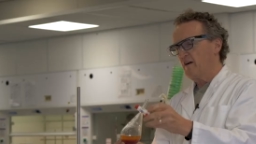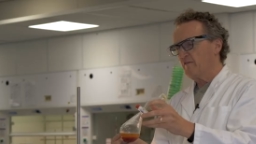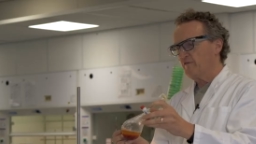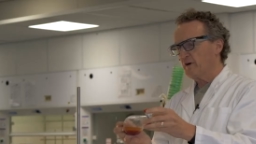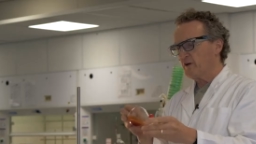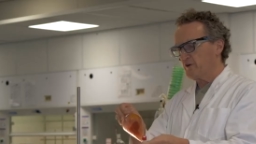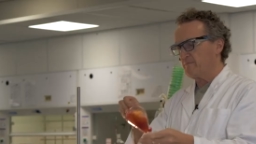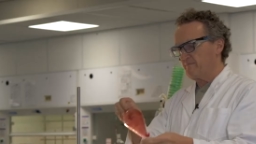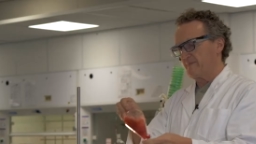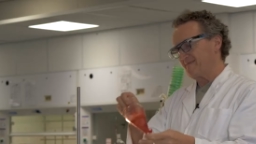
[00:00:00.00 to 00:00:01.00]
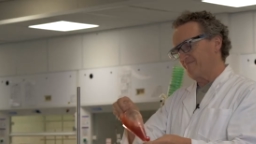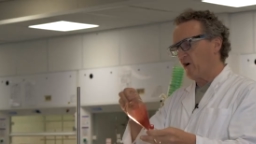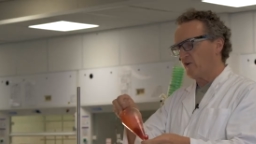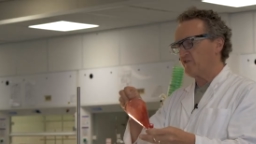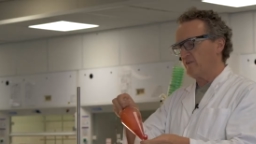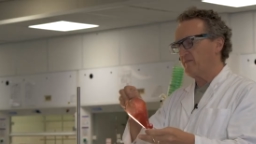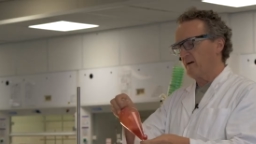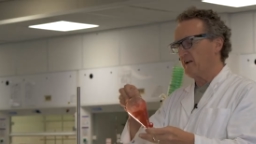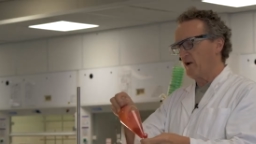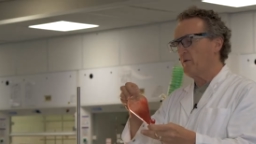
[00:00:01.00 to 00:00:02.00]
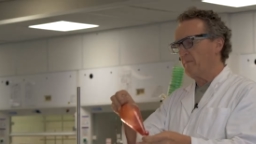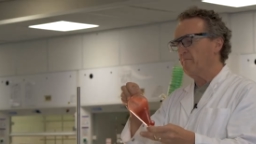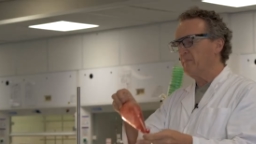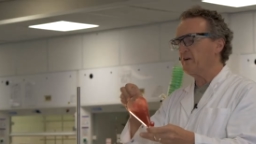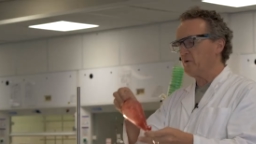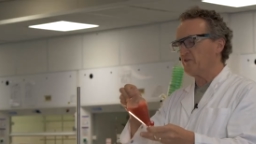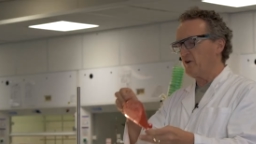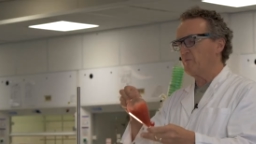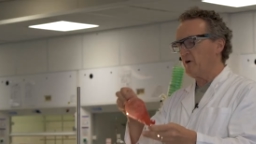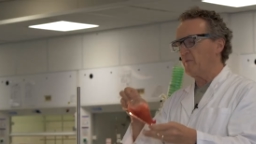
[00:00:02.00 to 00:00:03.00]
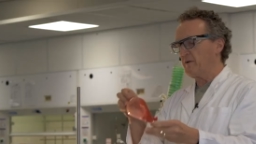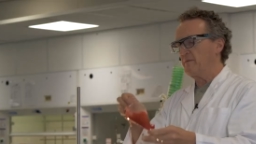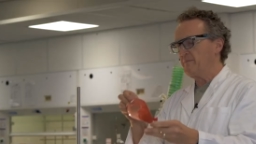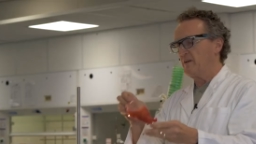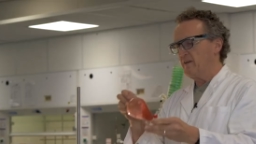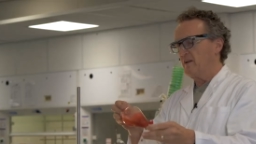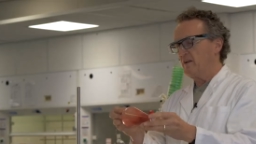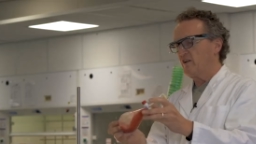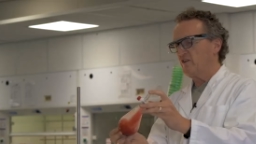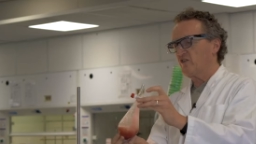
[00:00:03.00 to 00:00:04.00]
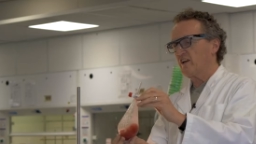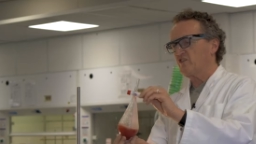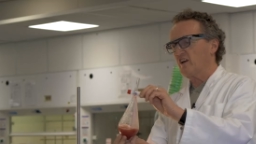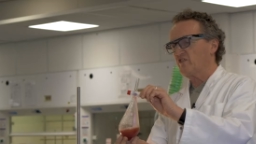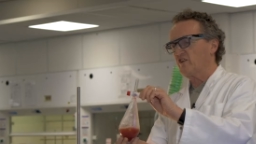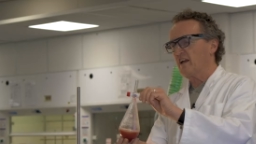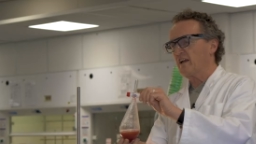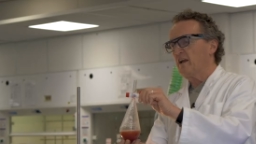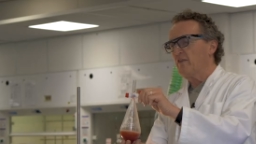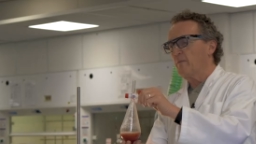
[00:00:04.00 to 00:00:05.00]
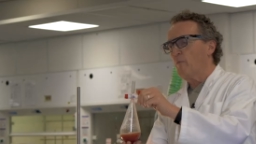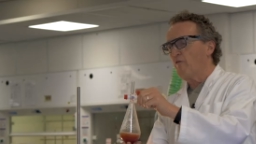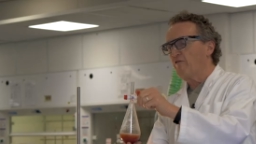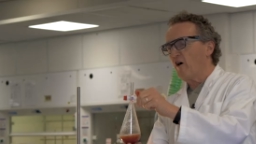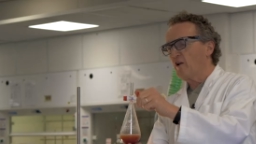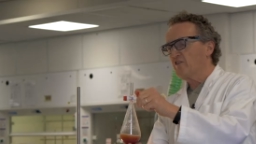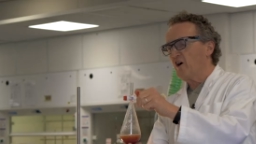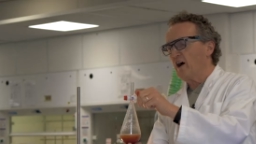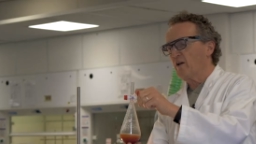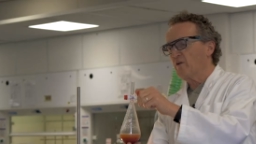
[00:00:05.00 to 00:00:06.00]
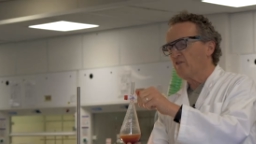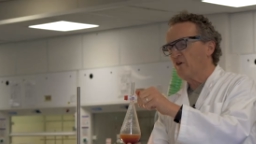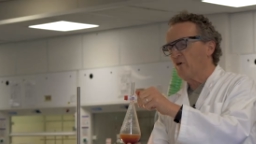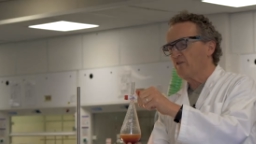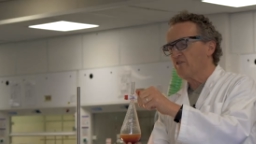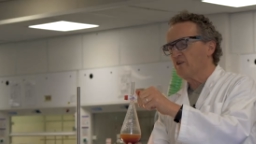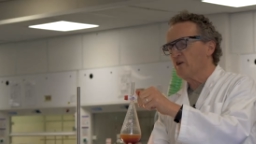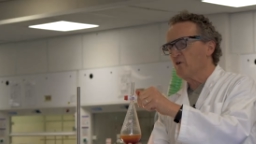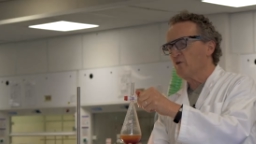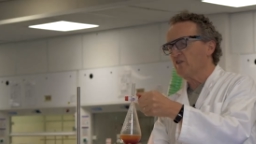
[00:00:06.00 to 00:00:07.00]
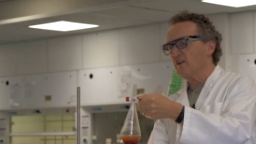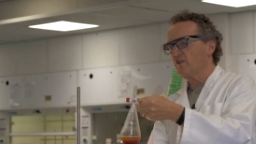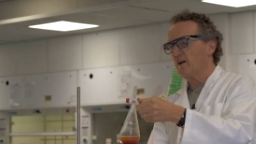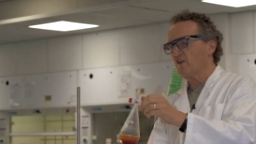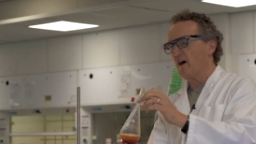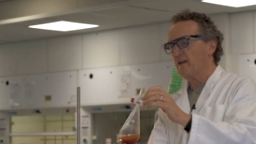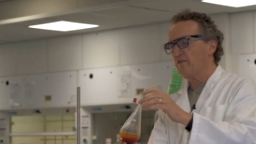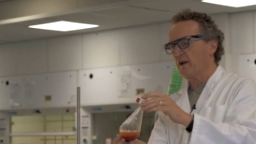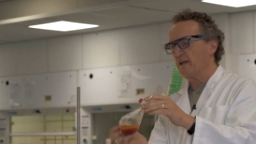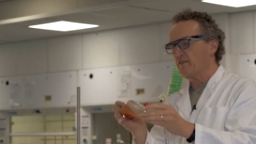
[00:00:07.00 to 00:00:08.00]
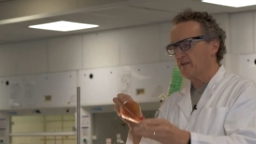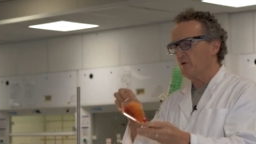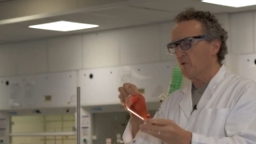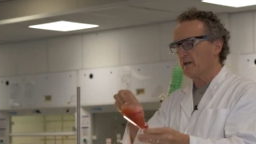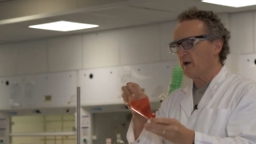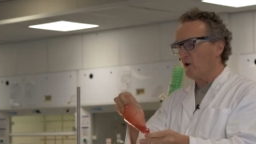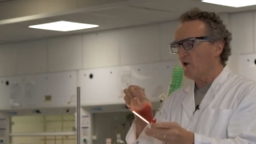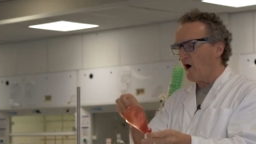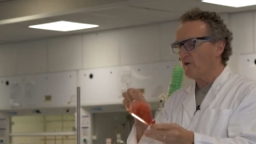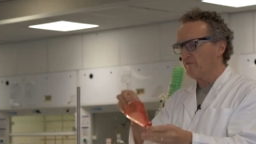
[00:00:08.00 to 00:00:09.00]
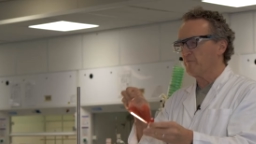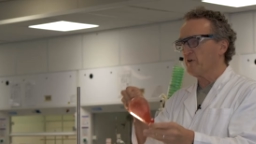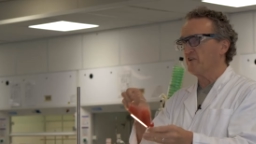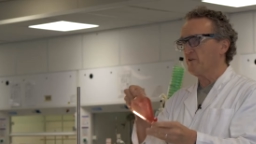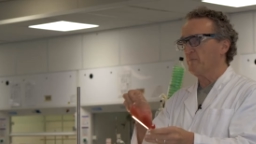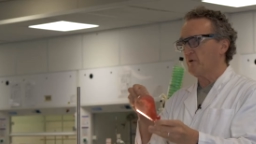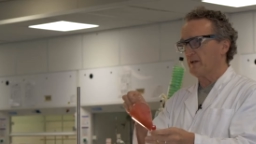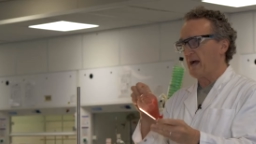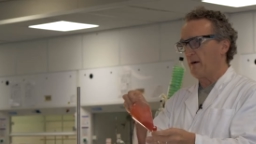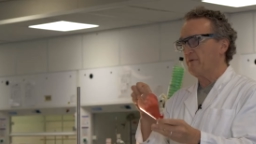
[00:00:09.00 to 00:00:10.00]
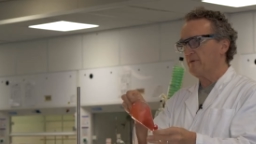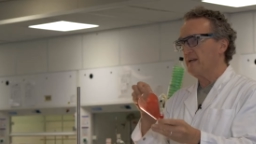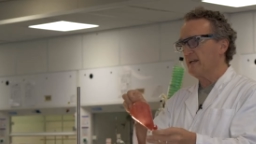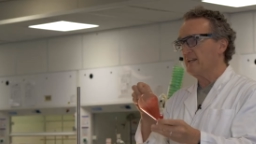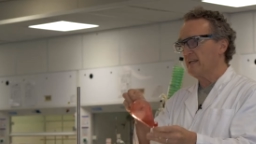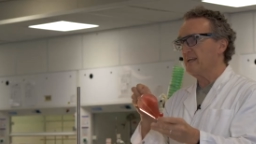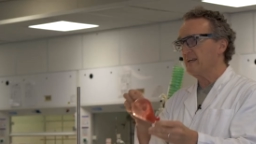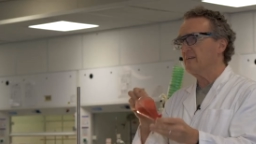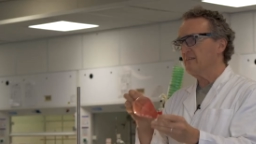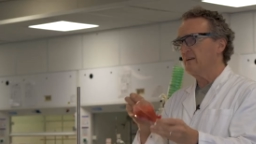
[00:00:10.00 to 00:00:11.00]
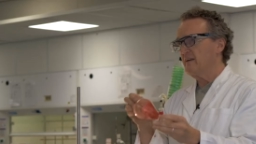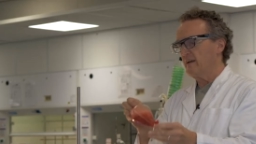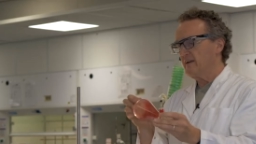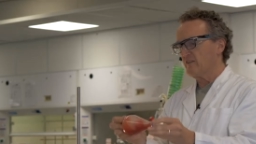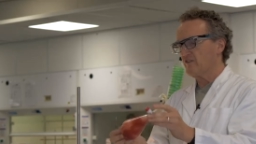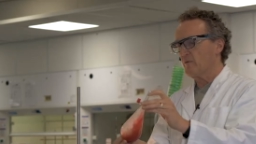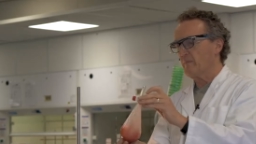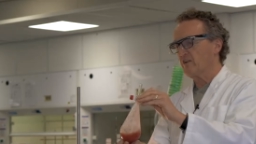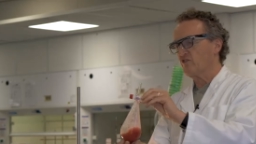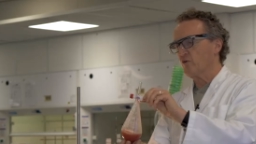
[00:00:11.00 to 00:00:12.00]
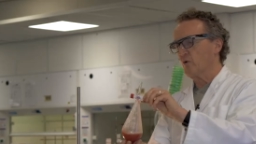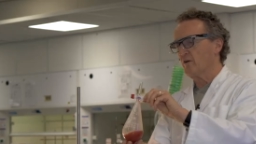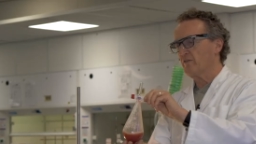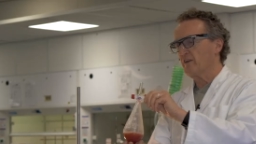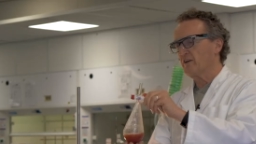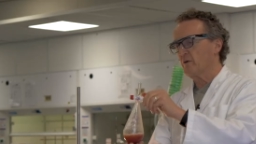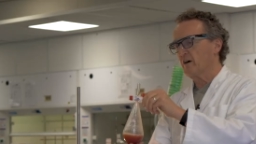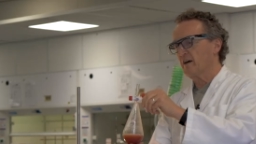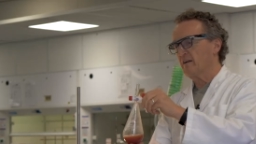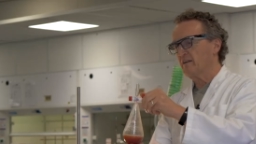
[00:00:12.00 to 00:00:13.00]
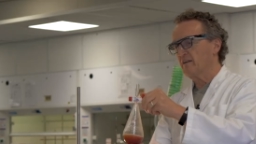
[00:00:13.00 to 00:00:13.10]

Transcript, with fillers: for a good, gosh, I don't know, minute or so probably. Shake, shake, shake. The more volatile solvents that you use, things like diethyl ether, you will get a lot of pressure building up in here. And so make sure that you are